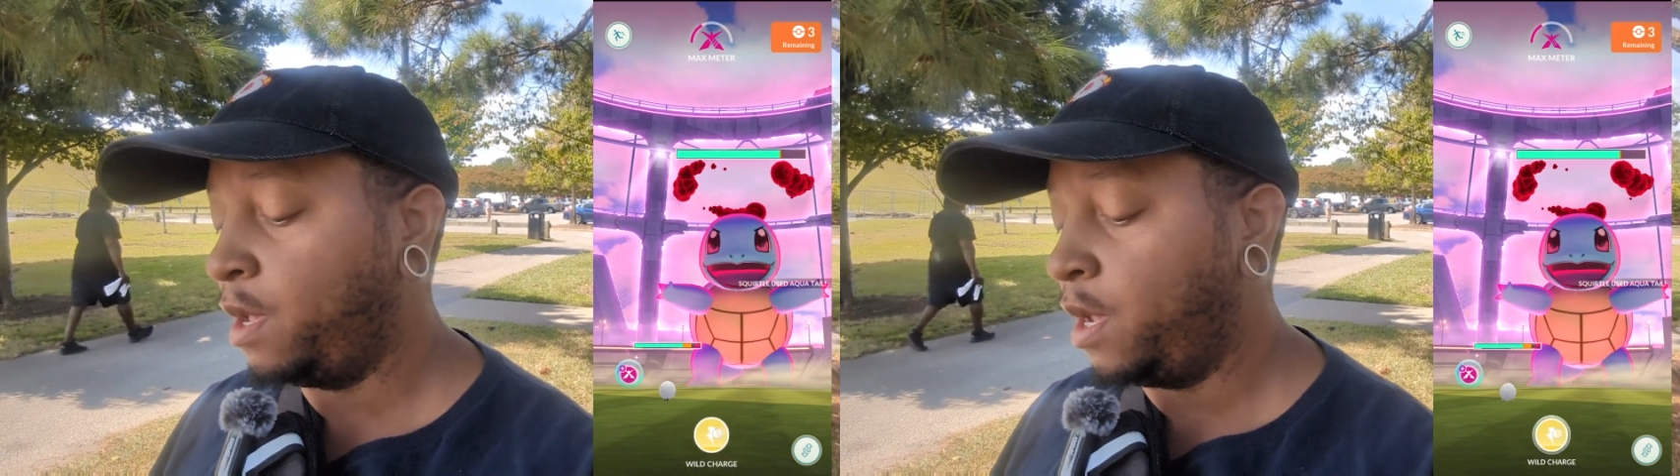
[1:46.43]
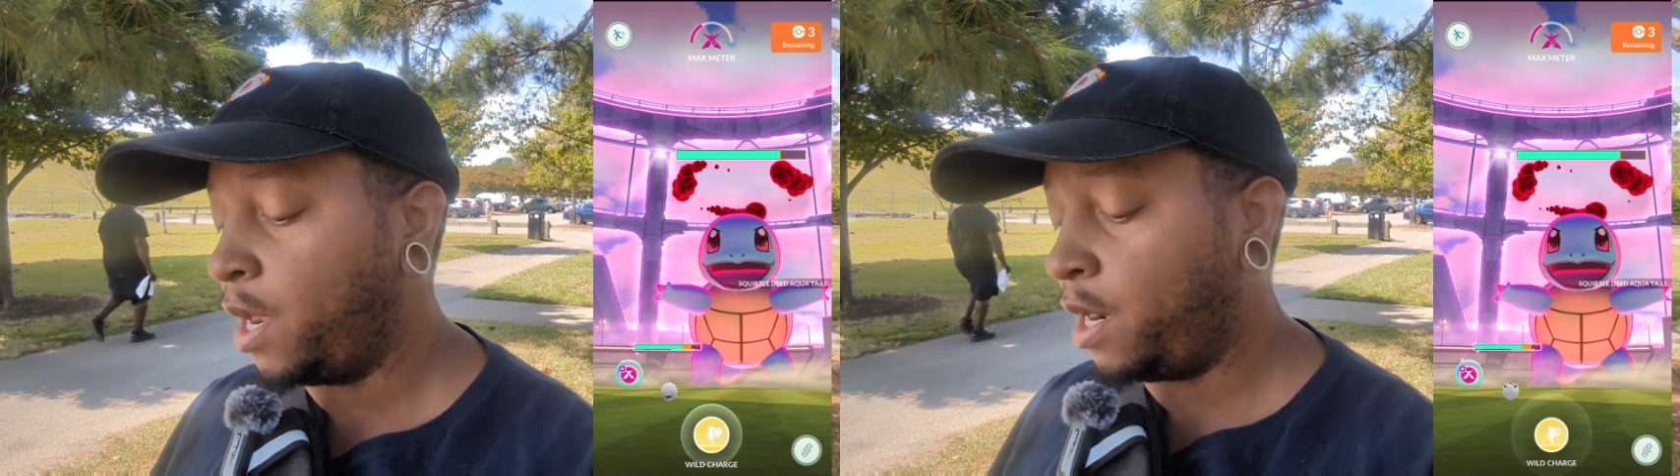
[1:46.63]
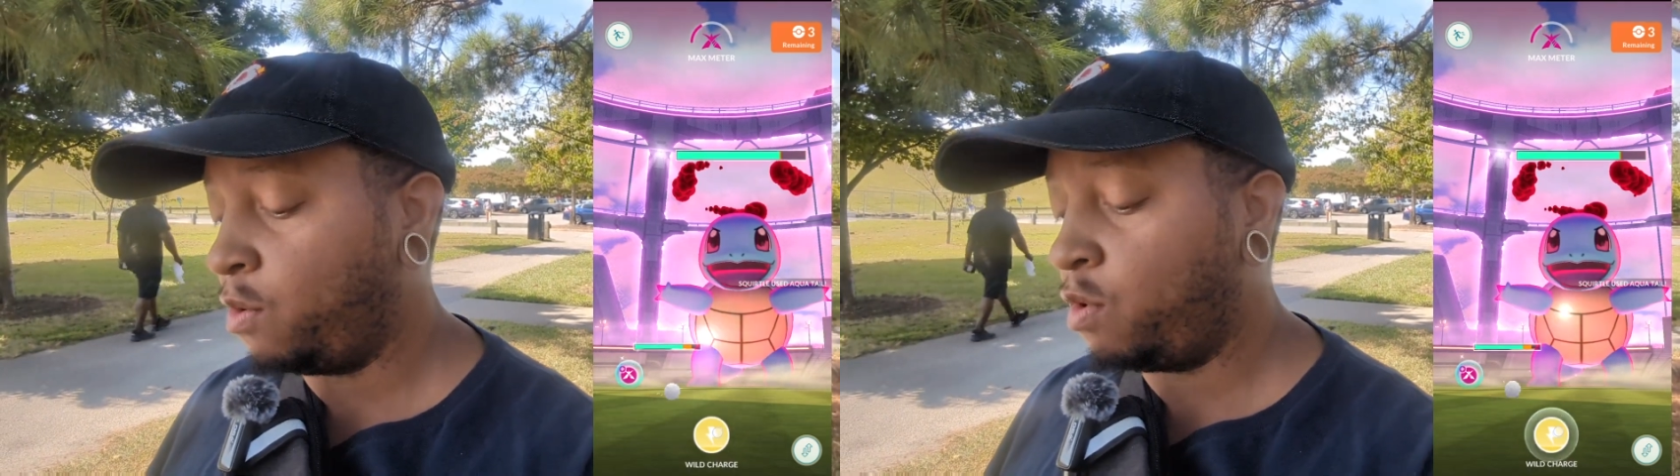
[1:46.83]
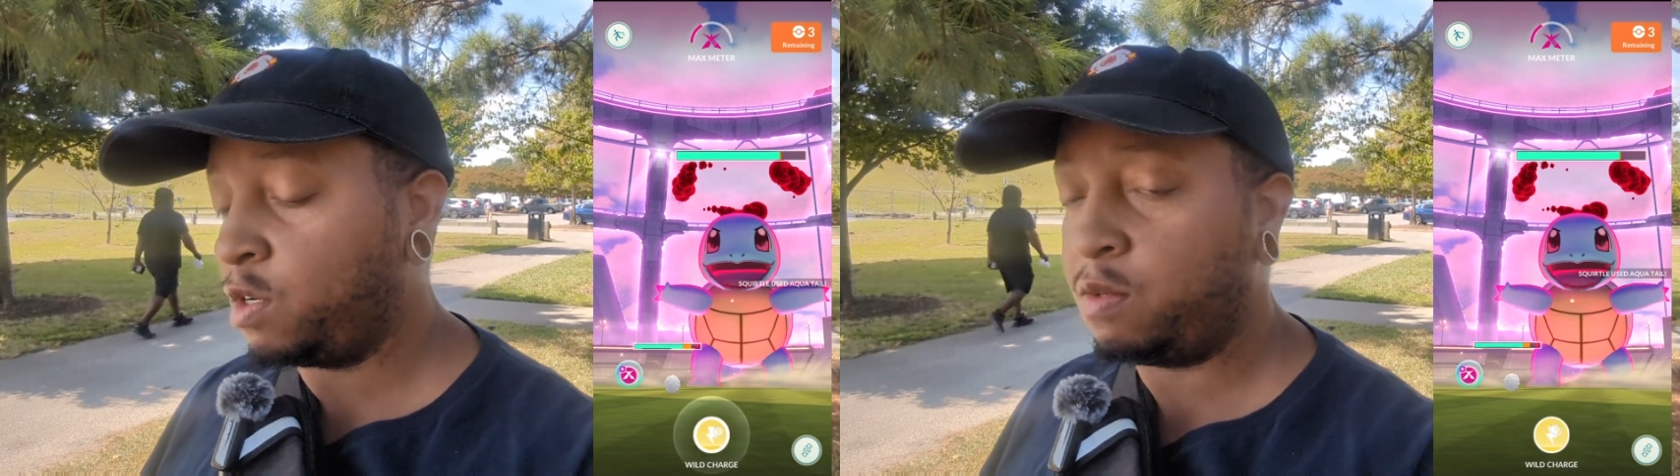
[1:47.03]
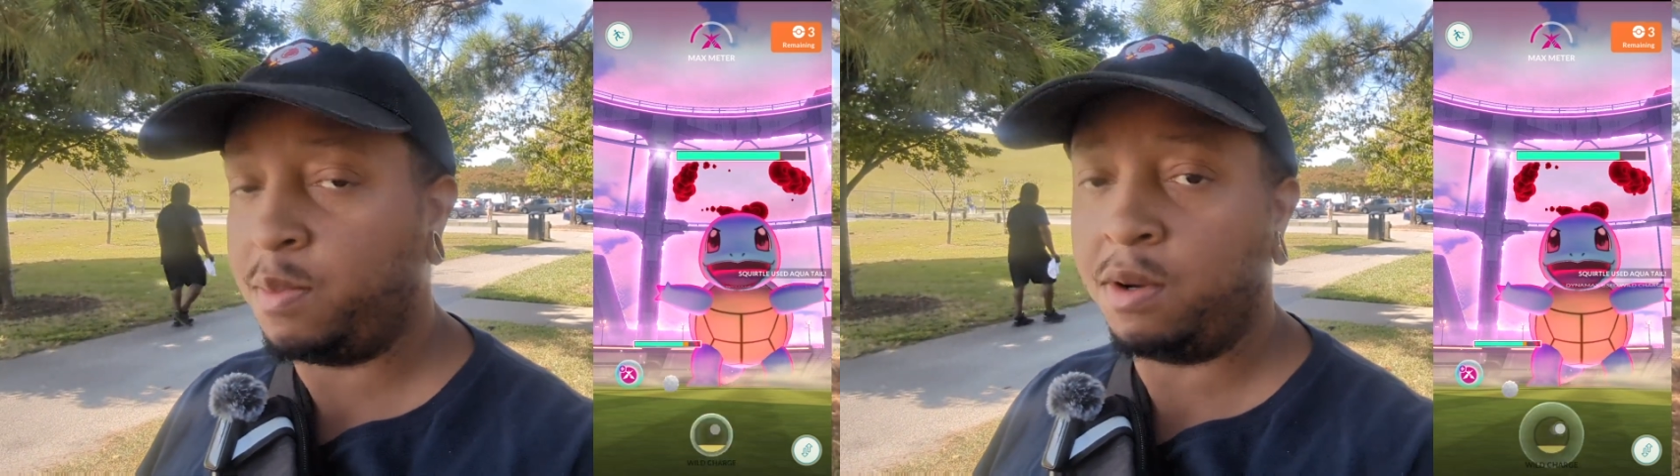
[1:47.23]
And then once
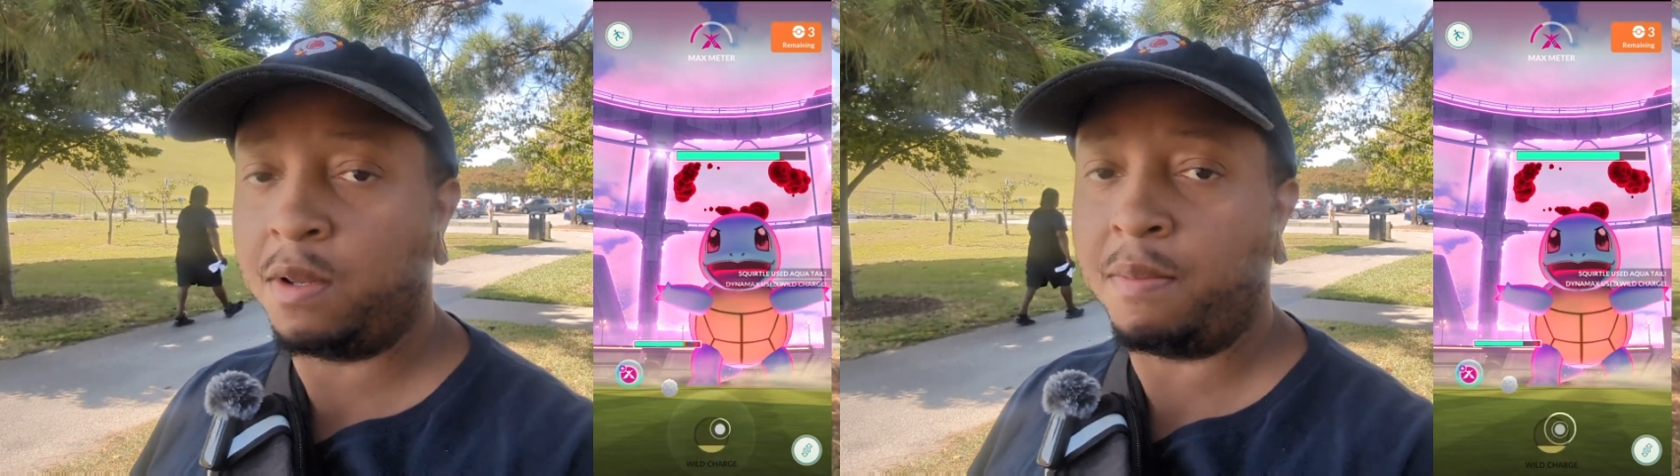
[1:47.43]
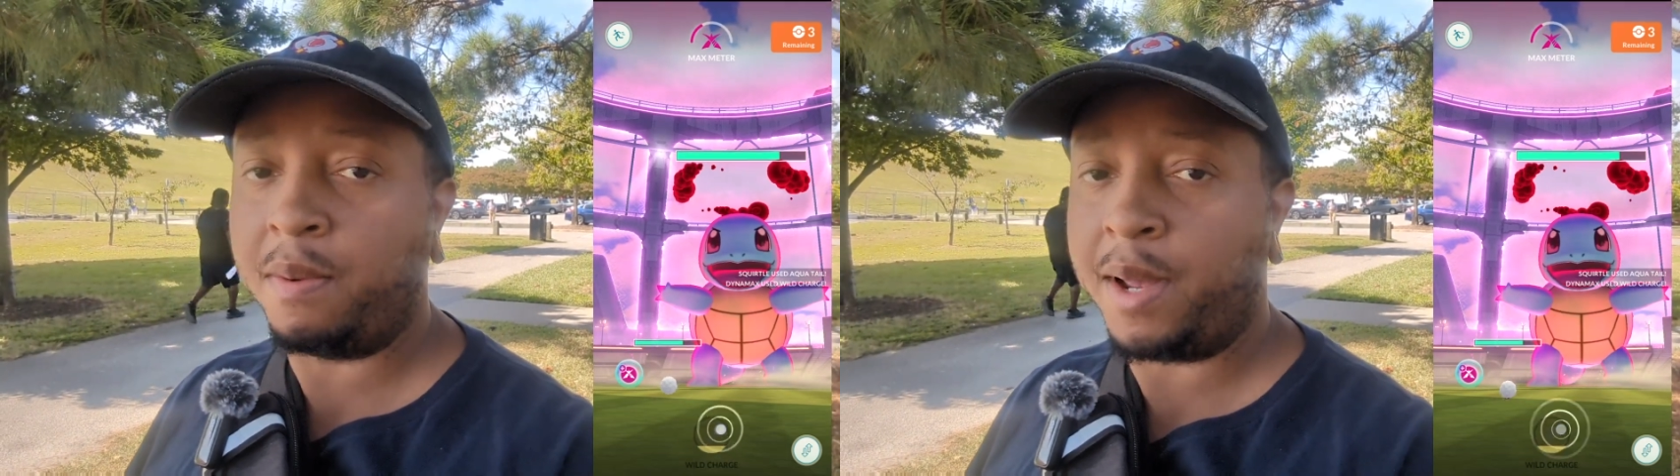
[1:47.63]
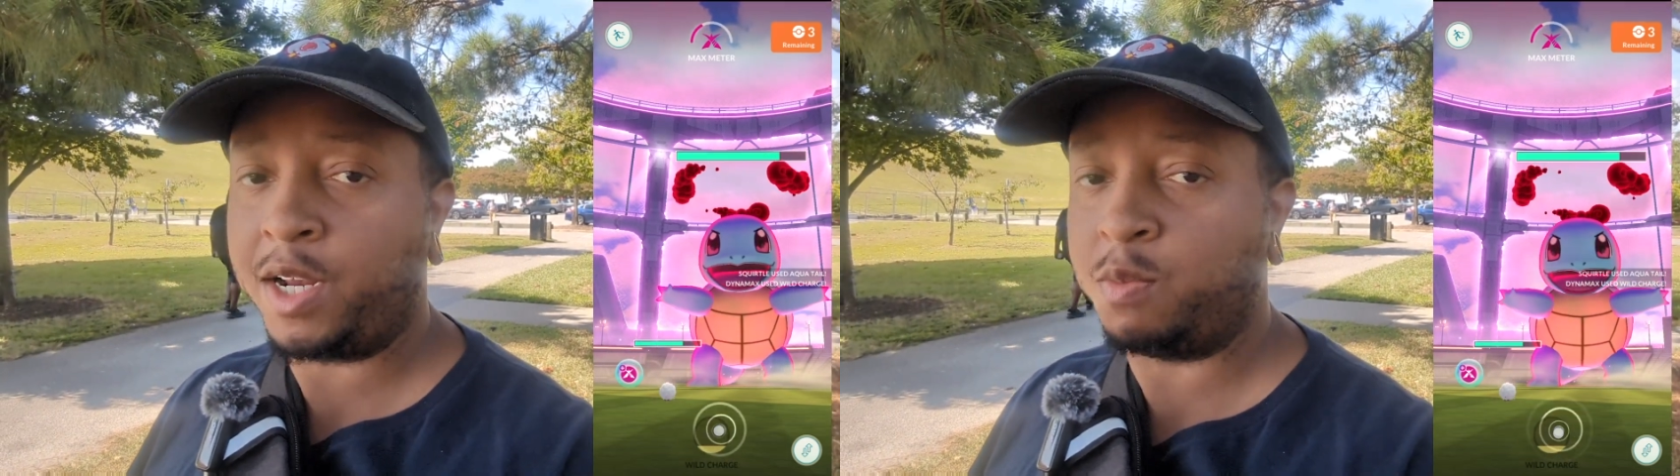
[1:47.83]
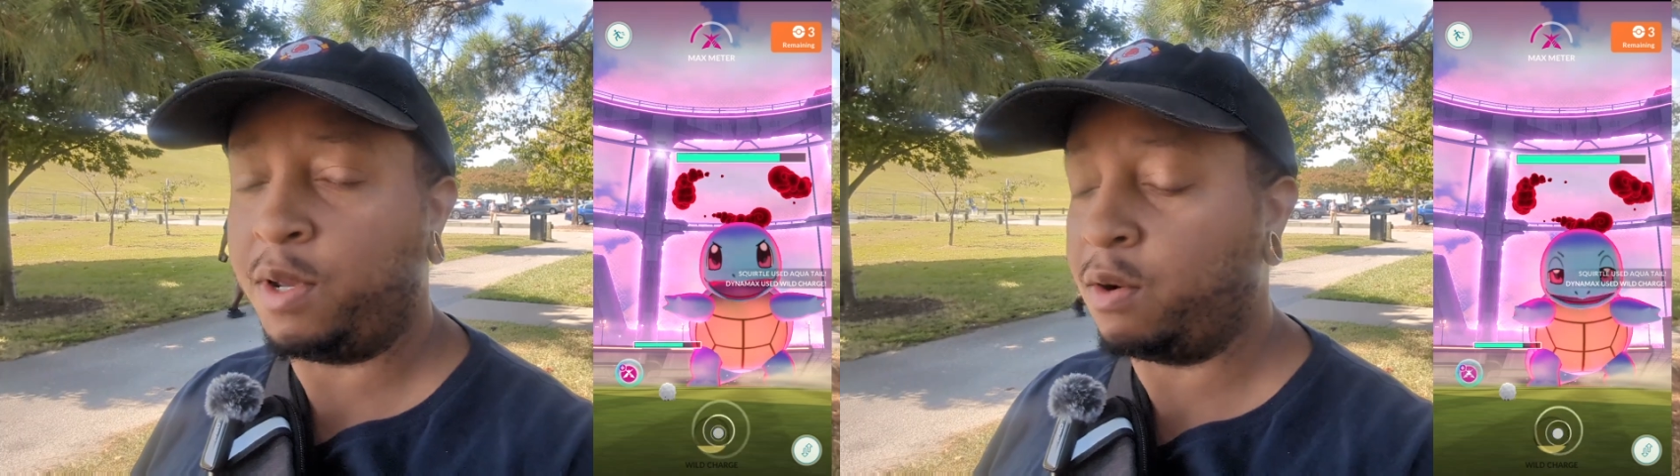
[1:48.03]
we build up the max meter,